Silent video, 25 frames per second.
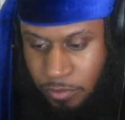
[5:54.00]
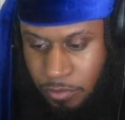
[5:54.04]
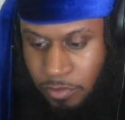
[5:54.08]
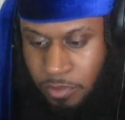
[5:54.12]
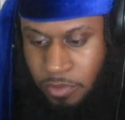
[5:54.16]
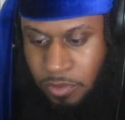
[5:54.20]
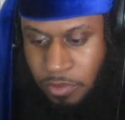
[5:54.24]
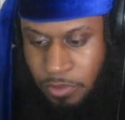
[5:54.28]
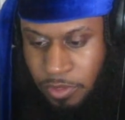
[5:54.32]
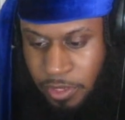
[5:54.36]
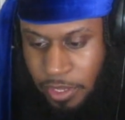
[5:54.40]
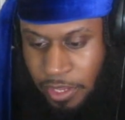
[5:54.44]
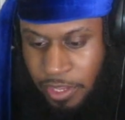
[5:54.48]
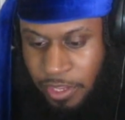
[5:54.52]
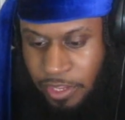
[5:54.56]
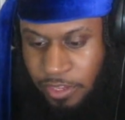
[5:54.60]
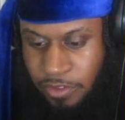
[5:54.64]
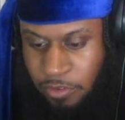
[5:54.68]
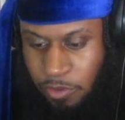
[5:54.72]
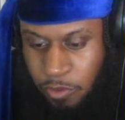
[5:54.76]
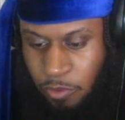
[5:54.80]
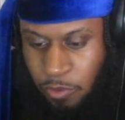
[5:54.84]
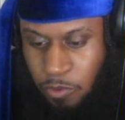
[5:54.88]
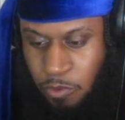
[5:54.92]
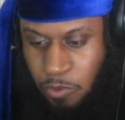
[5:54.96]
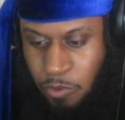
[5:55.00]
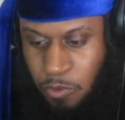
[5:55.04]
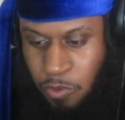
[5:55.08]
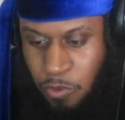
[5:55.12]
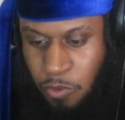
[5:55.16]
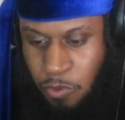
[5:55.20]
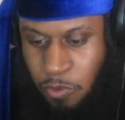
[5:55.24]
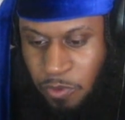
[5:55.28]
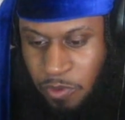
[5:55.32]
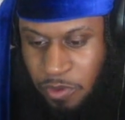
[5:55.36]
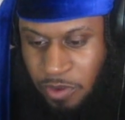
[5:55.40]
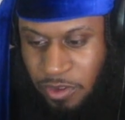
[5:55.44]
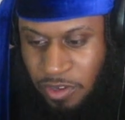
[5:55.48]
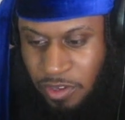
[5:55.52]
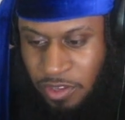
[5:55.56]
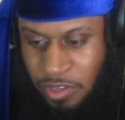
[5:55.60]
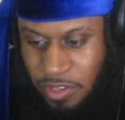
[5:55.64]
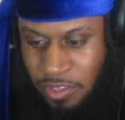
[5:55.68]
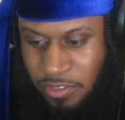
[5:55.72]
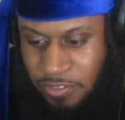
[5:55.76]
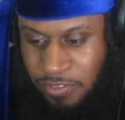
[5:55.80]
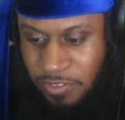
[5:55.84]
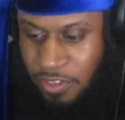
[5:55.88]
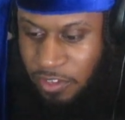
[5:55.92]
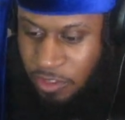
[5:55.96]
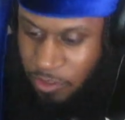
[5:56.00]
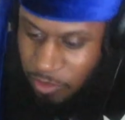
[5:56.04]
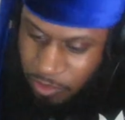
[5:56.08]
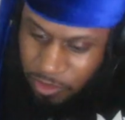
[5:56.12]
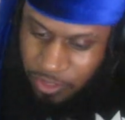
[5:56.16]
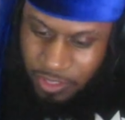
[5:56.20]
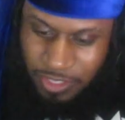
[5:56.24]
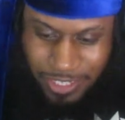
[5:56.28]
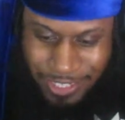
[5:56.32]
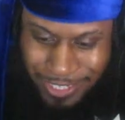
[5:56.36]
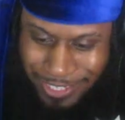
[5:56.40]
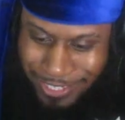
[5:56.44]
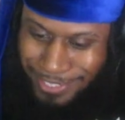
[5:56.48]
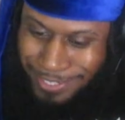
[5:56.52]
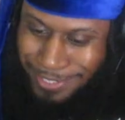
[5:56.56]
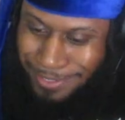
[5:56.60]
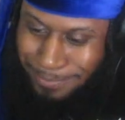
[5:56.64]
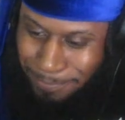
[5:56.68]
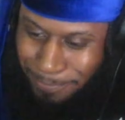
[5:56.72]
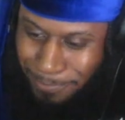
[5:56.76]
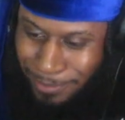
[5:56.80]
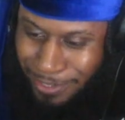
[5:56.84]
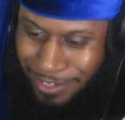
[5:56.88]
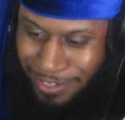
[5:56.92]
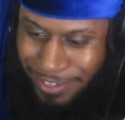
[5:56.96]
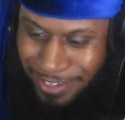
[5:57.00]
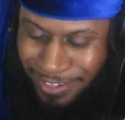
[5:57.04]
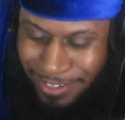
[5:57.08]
Okay. Ooh. See, look at that, bruh.